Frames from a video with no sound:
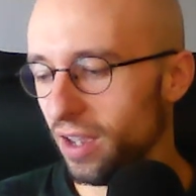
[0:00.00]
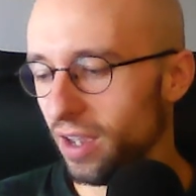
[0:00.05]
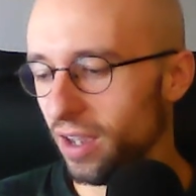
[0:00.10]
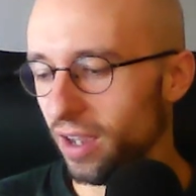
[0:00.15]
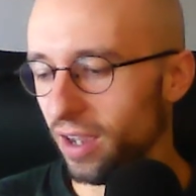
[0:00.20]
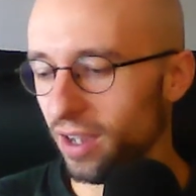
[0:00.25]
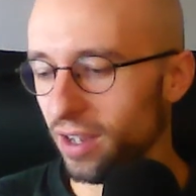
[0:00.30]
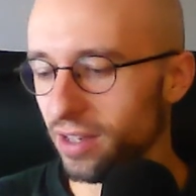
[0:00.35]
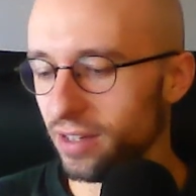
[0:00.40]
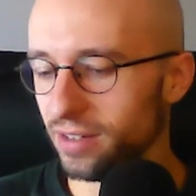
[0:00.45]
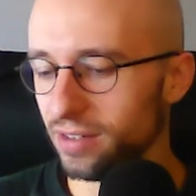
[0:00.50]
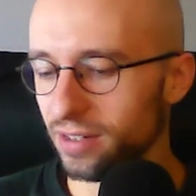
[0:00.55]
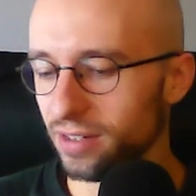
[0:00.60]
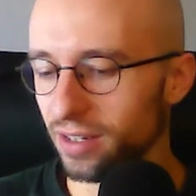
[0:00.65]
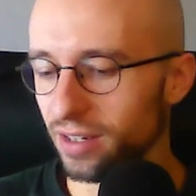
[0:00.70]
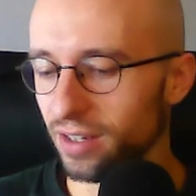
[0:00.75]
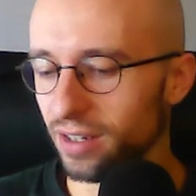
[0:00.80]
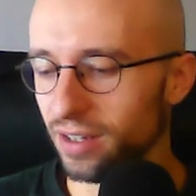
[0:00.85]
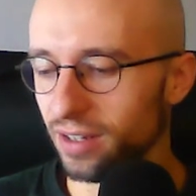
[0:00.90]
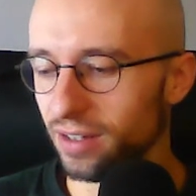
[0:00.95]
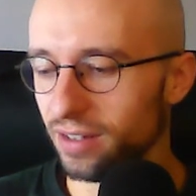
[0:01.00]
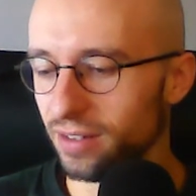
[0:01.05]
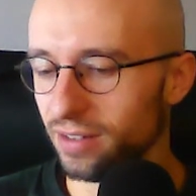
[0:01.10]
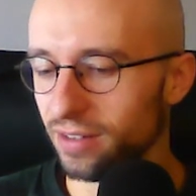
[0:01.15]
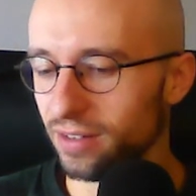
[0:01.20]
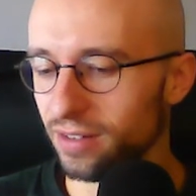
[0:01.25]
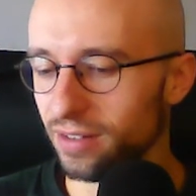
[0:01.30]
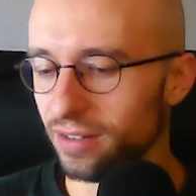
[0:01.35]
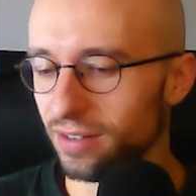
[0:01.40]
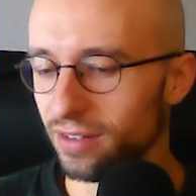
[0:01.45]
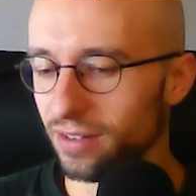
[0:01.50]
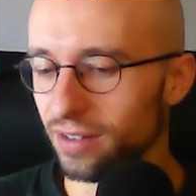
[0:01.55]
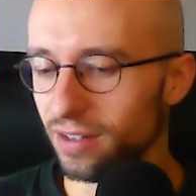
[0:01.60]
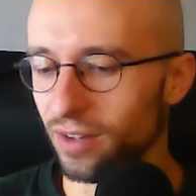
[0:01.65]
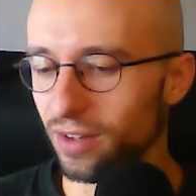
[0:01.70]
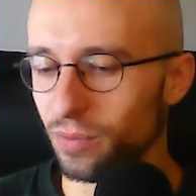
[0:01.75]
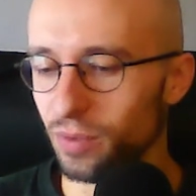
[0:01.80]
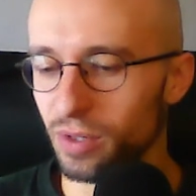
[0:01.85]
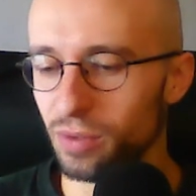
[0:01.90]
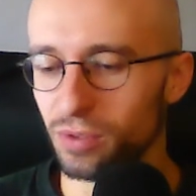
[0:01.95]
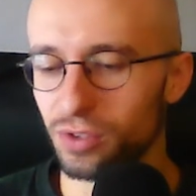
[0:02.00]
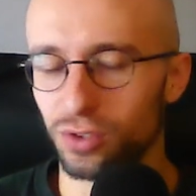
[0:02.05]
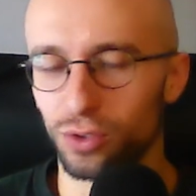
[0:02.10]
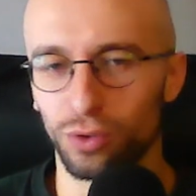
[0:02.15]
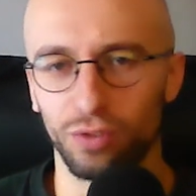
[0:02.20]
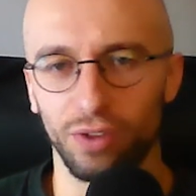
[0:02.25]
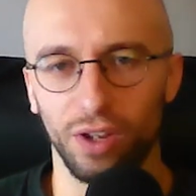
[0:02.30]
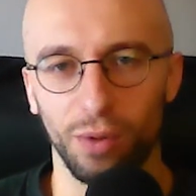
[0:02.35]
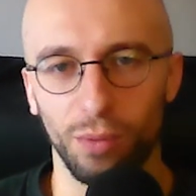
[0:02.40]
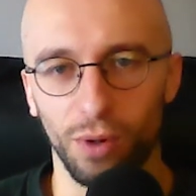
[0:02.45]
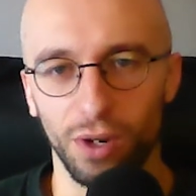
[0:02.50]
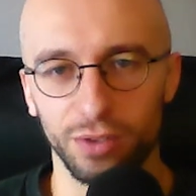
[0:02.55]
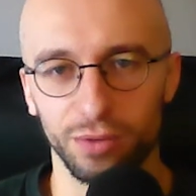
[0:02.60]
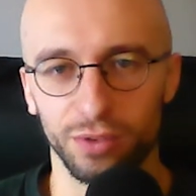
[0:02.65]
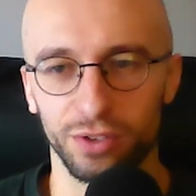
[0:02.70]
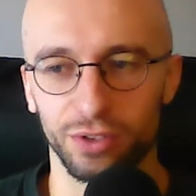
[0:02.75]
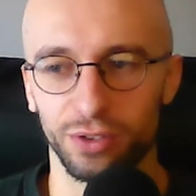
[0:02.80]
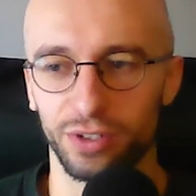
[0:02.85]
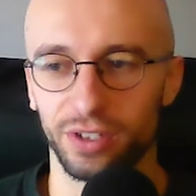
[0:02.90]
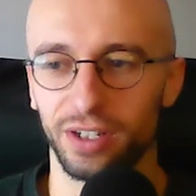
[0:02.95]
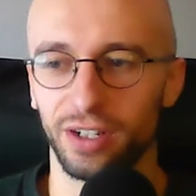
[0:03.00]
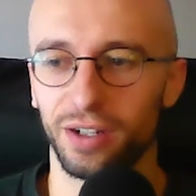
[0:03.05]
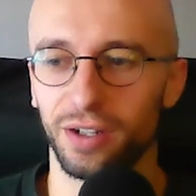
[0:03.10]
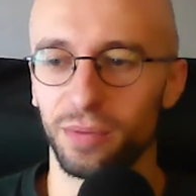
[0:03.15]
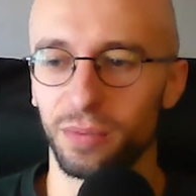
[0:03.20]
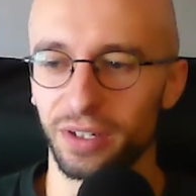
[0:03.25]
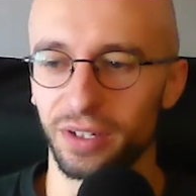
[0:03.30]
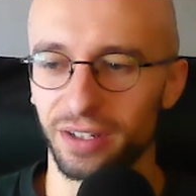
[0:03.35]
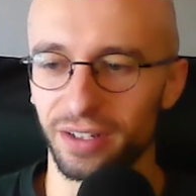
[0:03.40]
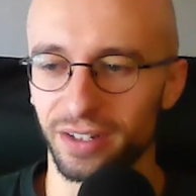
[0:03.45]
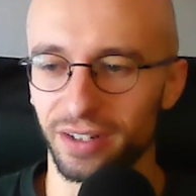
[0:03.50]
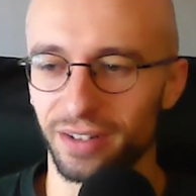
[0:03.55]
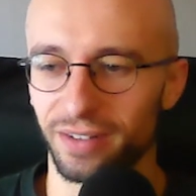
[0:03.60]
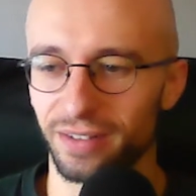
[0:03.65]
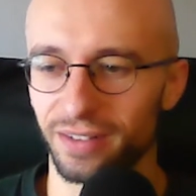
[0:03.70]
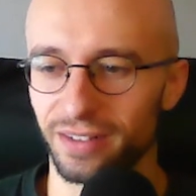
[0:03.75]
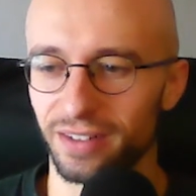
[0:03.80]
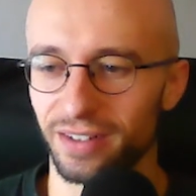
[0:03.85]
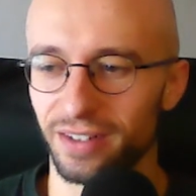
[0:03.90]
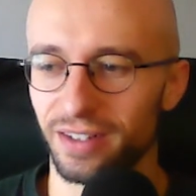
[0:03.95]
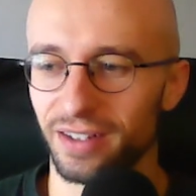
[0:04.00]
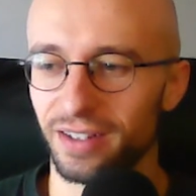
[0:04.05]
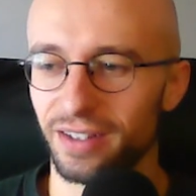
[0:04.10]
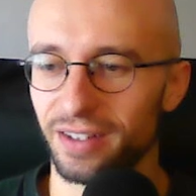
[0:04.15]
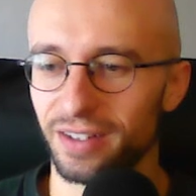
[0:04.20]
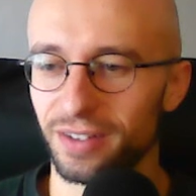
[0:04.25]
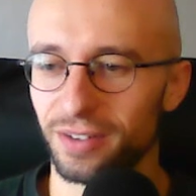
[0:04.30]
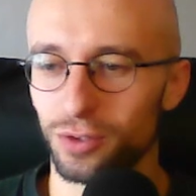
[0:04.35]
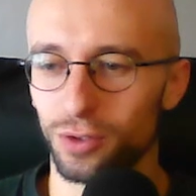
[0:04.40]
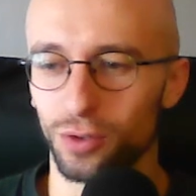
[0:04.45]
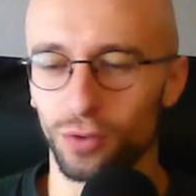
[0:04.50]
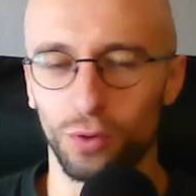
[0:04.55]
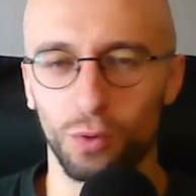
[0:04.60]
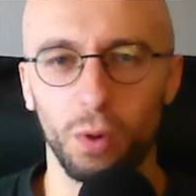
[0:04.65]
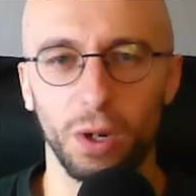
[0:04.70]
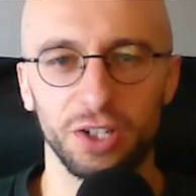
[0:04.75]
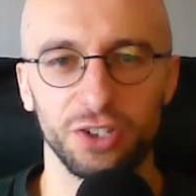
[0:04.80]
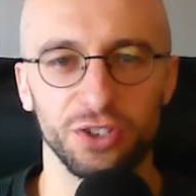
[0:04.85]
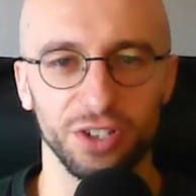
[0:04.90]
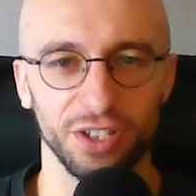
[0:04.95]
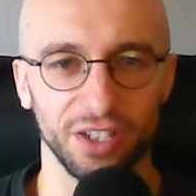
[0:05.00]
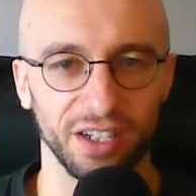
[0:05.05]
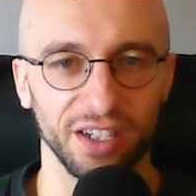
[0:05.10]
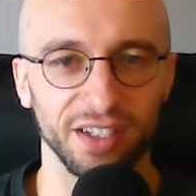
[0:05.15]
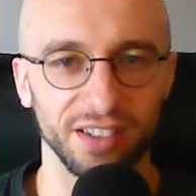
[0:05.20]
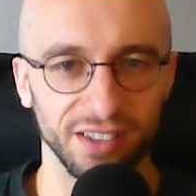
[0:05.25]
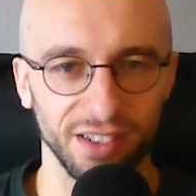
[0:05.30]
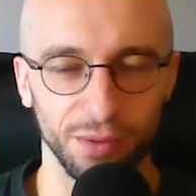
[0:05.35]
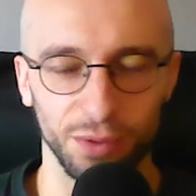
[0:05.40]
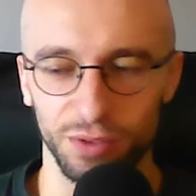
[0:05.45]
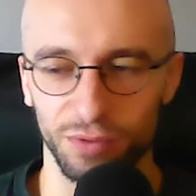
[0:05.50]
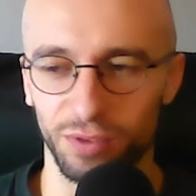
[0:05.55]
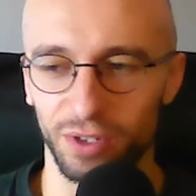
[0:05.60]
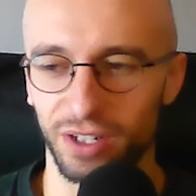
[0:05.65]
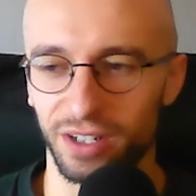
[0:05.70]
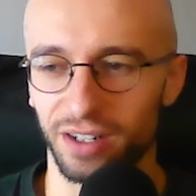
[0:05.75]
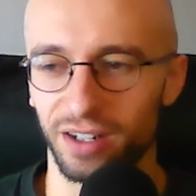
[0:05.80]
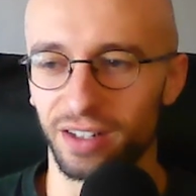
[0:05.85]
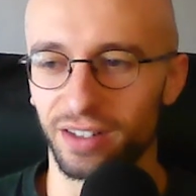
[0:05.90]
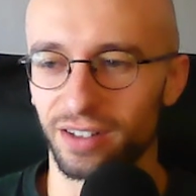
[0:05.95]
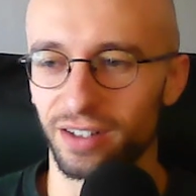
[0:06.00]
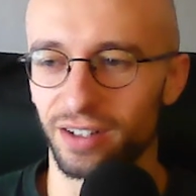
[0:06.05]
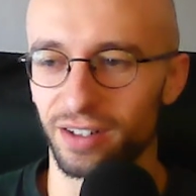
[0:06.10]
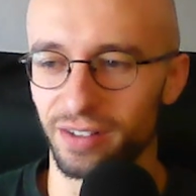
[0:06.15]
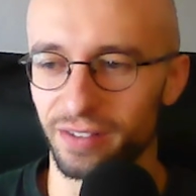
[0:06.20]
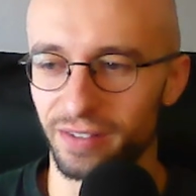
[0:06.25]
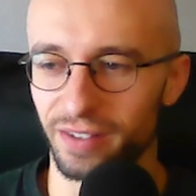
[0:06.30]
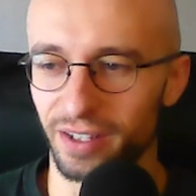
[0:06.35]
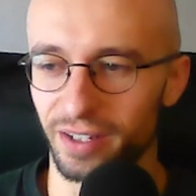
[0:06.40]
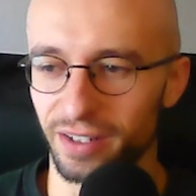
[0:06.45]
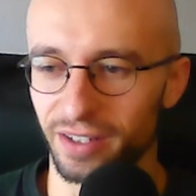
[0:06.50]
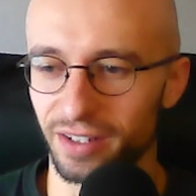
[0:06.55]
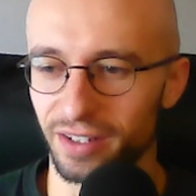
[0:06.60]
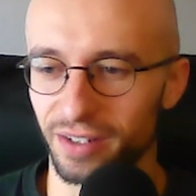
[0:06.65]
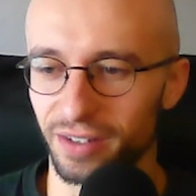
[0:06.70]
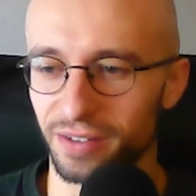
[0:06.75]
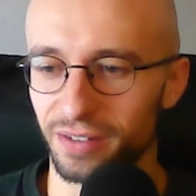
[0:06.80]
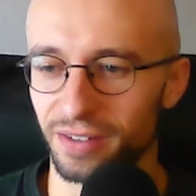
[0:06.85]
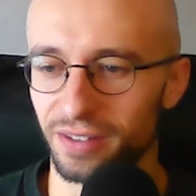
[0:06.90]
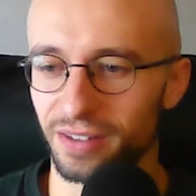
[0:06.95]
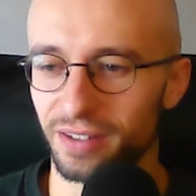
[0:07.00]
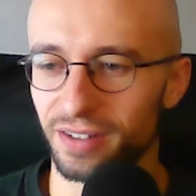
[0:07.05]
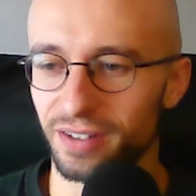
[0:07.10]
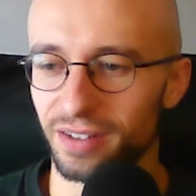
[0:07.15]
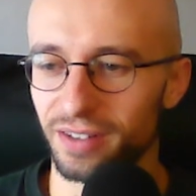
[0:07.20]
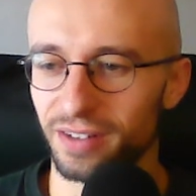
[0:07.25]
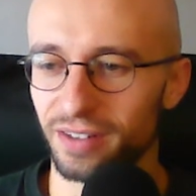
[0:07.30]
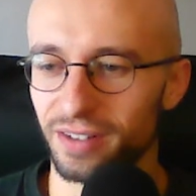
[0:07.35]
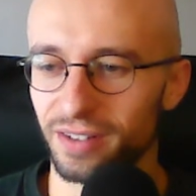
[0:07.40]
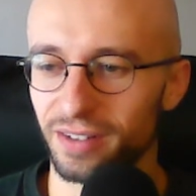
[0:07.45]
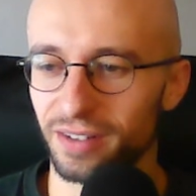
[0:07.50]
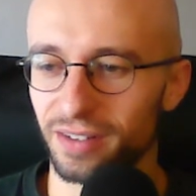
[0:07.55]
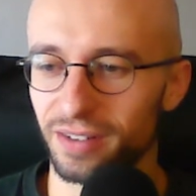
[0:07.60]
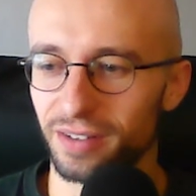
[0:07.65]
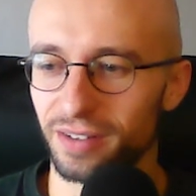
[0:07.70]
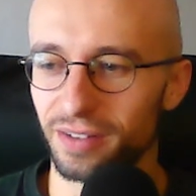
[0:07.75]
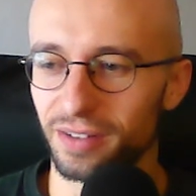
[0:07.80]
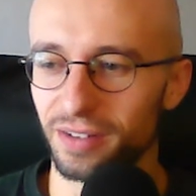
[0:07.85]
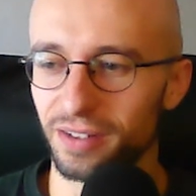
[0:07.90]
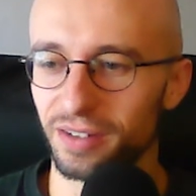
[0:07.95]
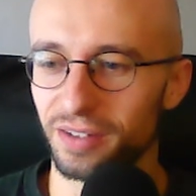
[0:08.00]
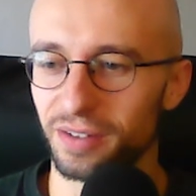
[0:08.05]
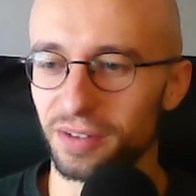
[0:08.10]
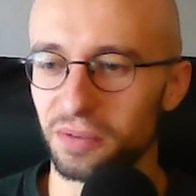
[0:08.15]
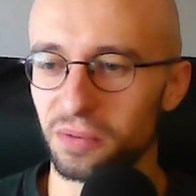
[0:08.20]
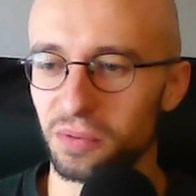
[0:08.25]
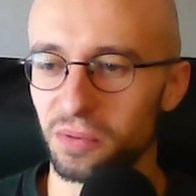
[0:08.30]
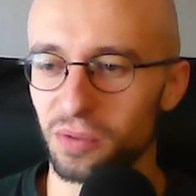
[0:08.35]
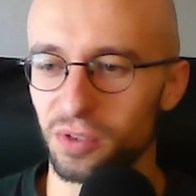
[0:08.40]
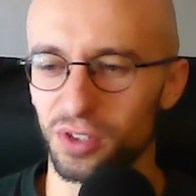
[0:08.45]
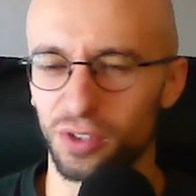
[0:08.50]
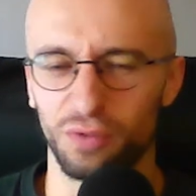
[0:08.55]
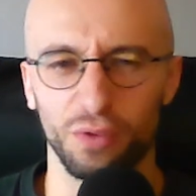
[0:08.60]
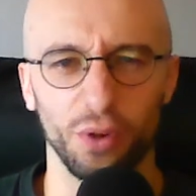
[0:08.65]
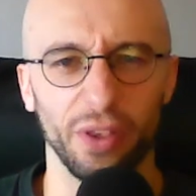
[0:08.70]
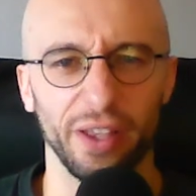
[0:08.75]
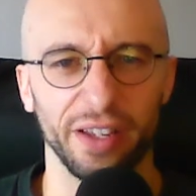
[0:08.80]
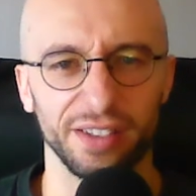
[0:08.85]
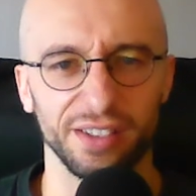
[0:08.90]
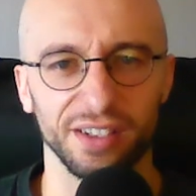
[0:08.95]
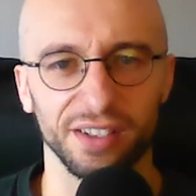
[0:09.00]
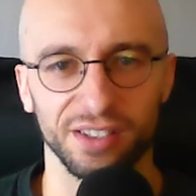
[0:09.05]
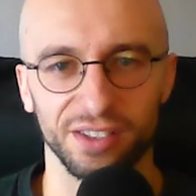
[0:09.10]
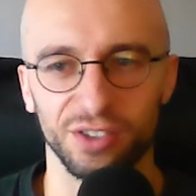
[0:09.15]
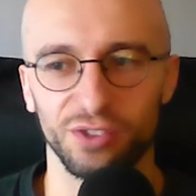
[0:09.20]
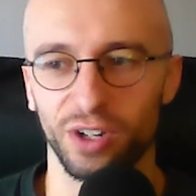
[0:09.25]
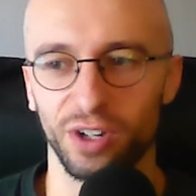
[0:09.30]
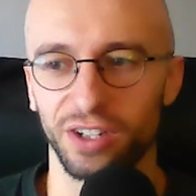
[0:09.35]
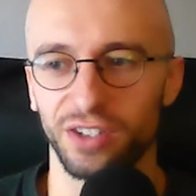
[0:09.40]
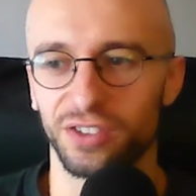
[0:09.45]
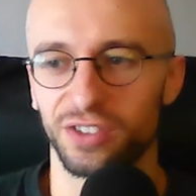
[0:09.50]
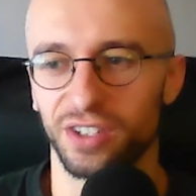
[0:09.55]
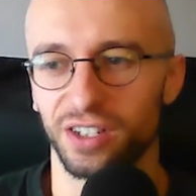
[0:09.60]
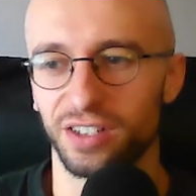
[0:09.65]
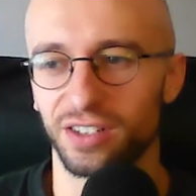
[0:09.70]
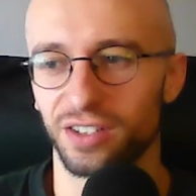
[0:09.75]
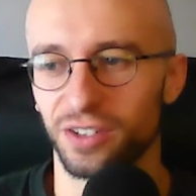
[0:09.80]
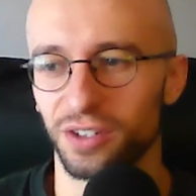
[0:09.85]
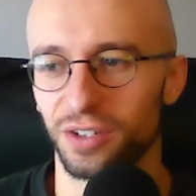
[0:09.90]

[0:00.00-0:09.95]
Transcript: and uh, and we were sort of like why do you want to join the army you know and sort of questioning it because that wasn't really like the kind of thing you know uh, we just thought that's like a strange thing to do,